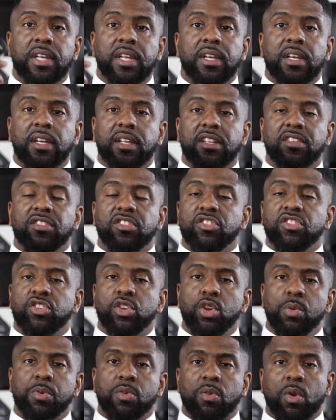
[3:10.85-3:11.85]
This is
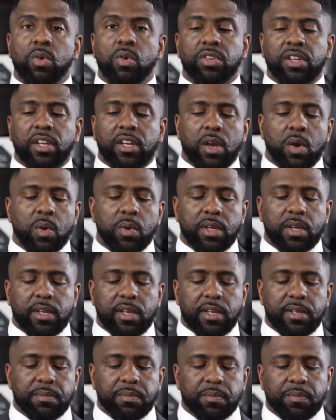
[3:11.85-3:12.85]
tuberose and
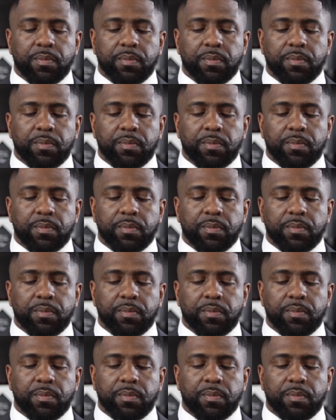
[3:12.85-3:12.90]
coconut,